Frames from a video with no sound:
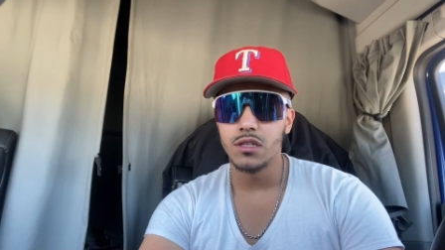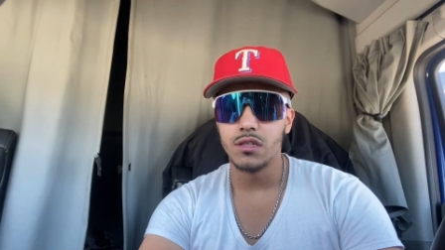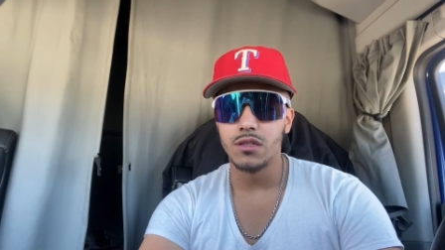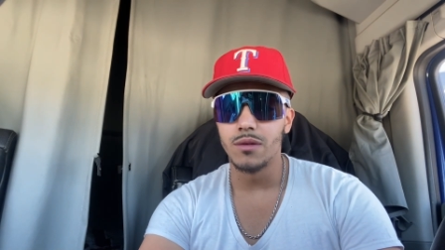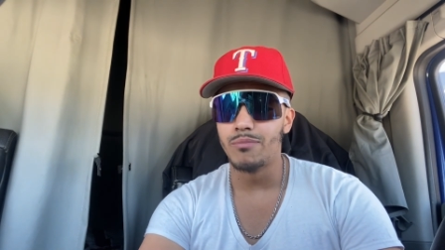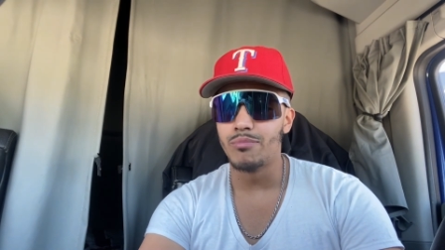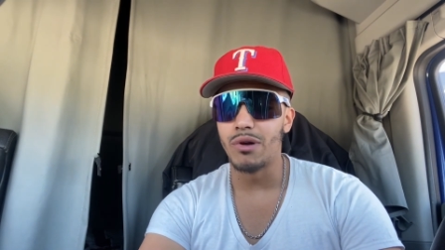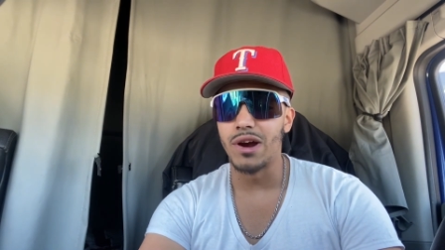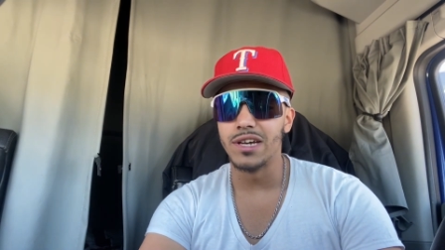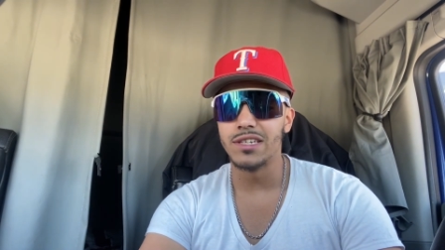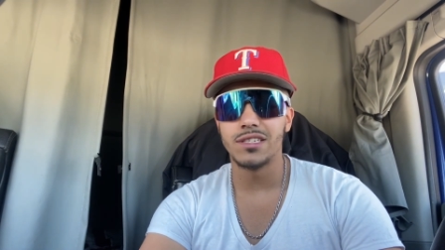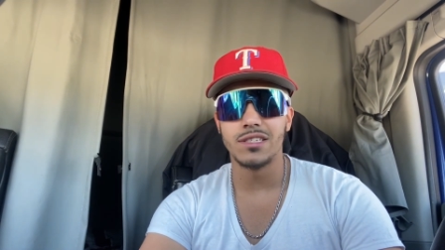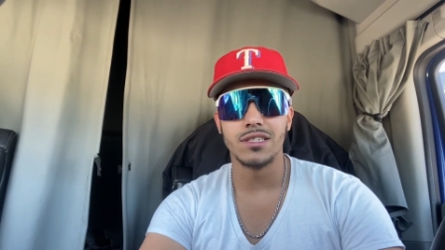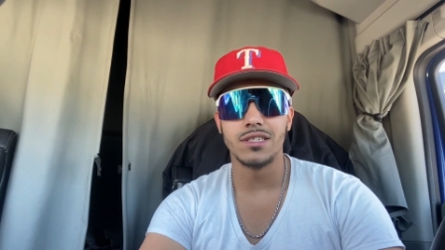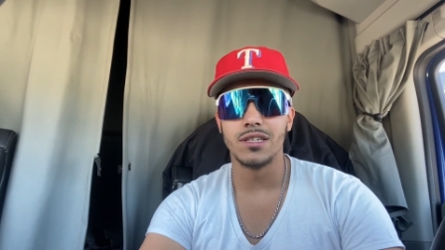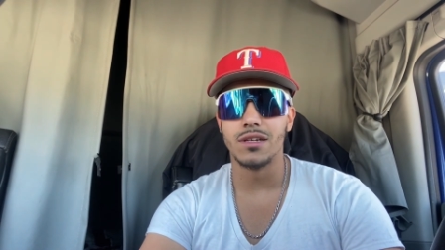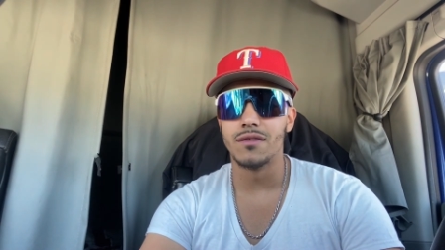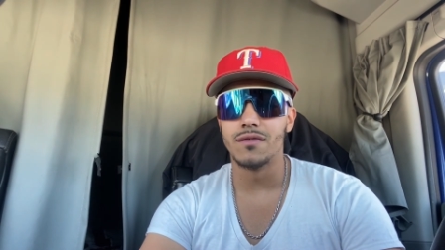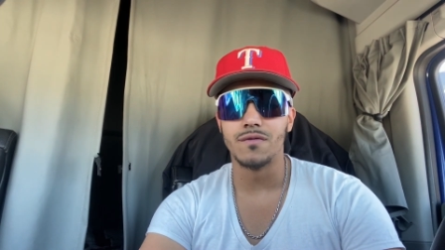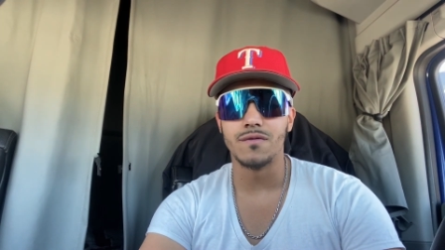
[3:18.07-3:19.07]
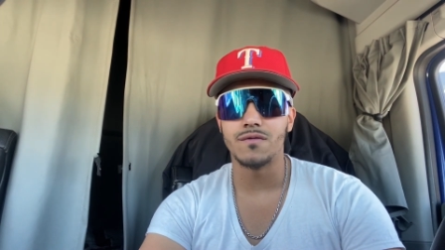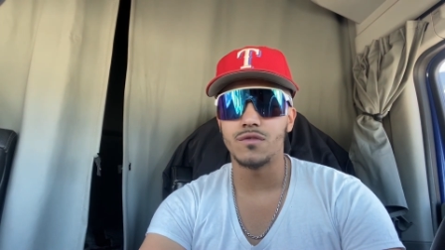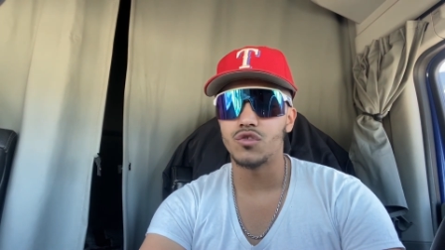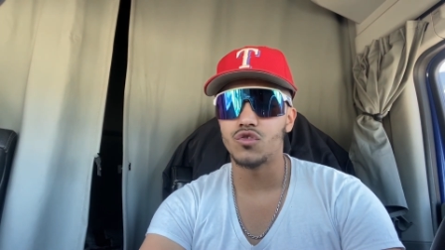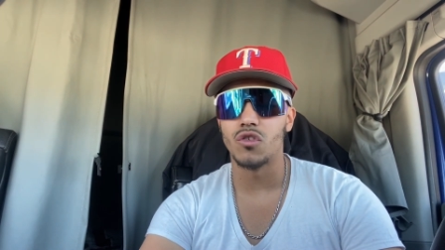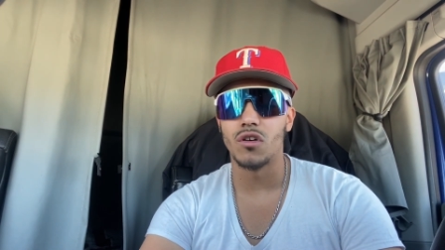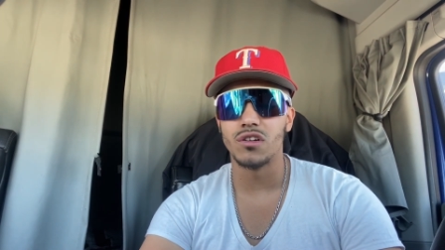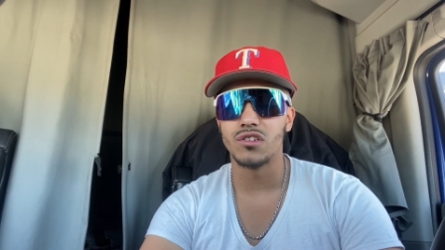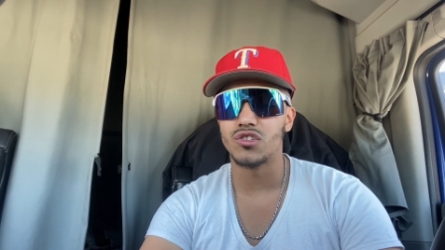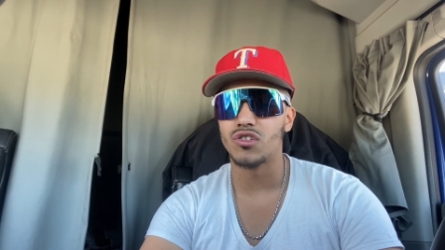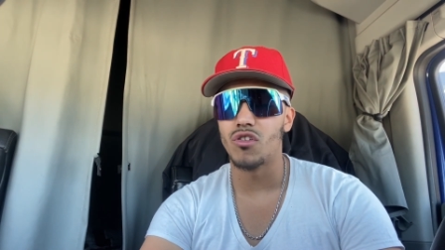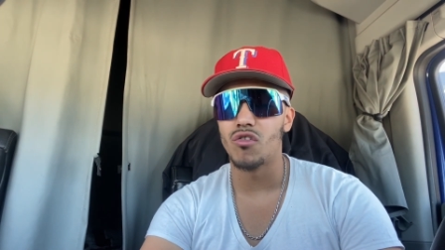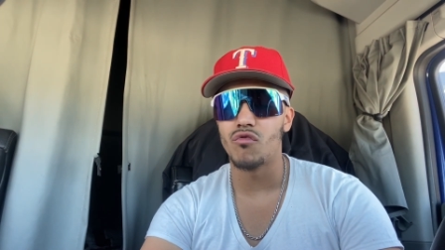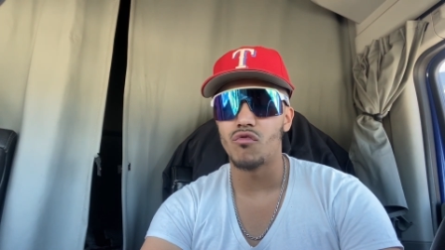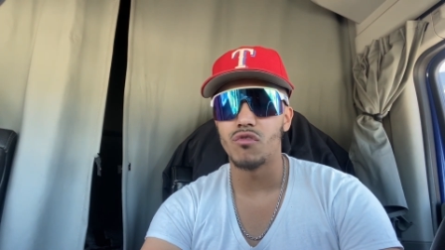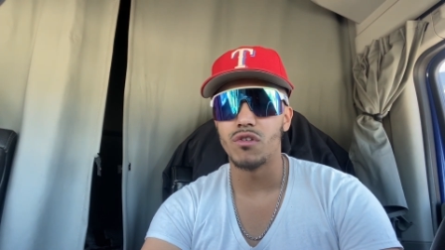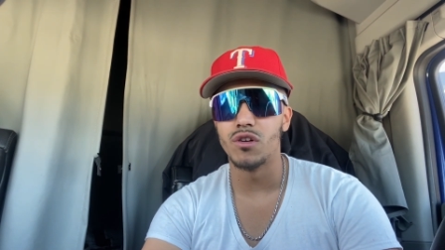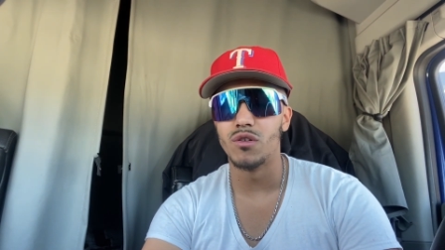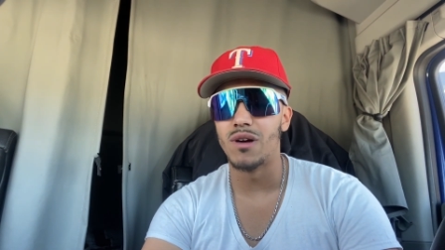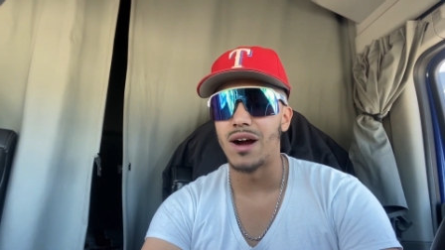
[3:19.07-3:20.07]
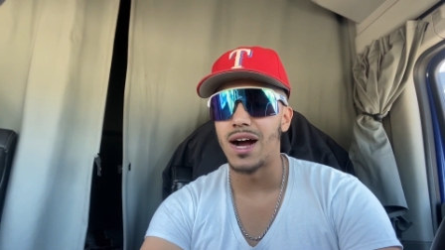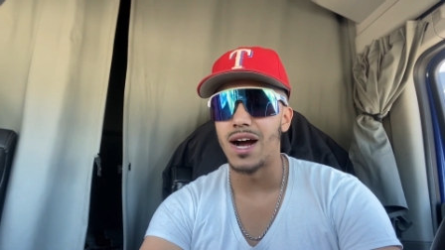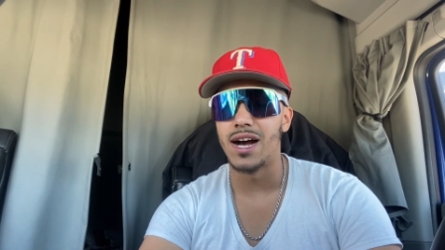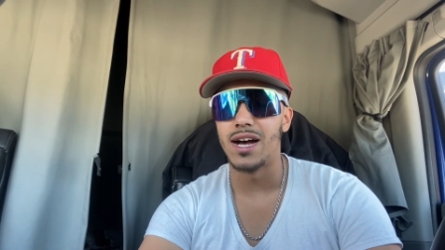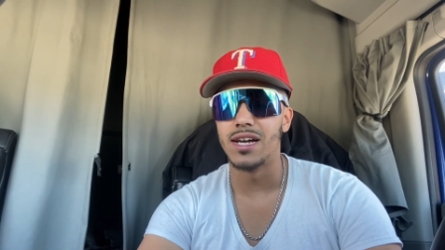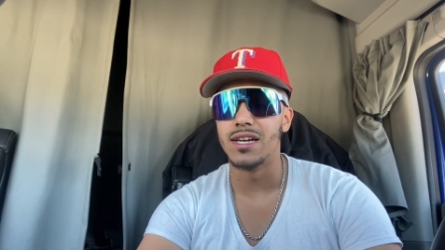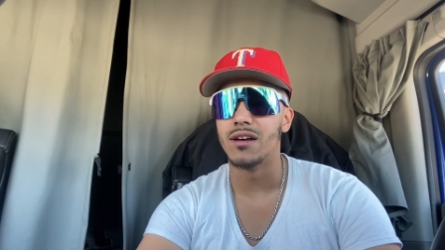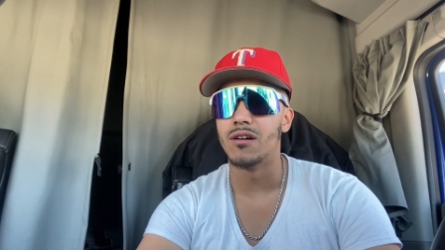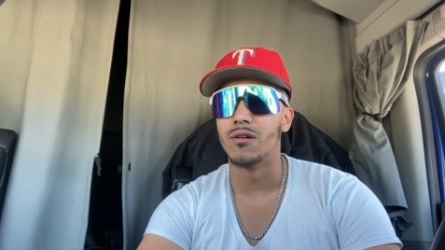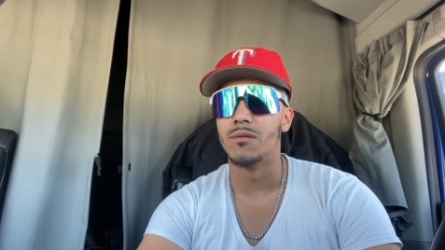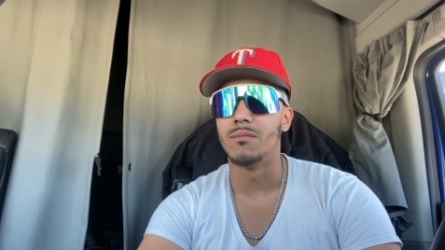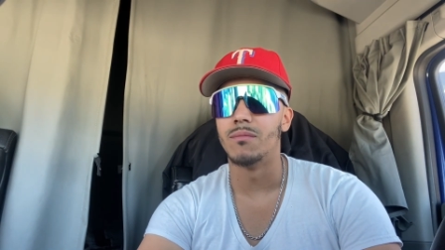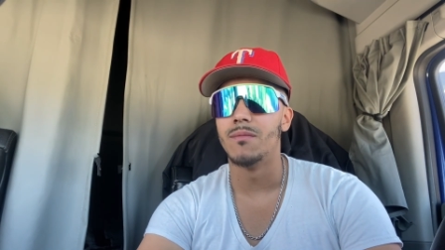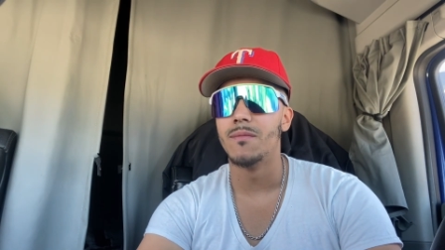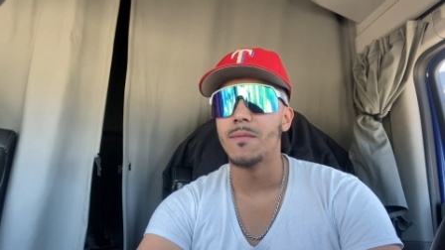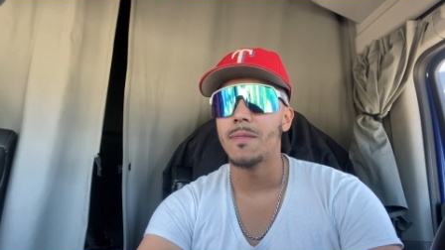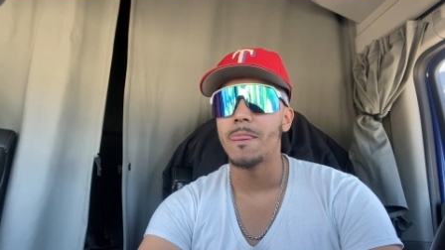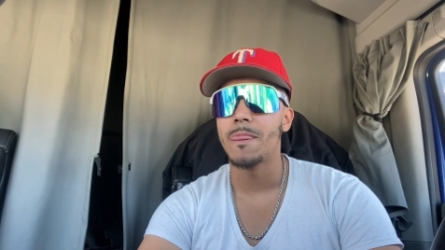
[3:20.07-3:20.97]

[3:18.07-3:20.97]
the prices of trucks are real high um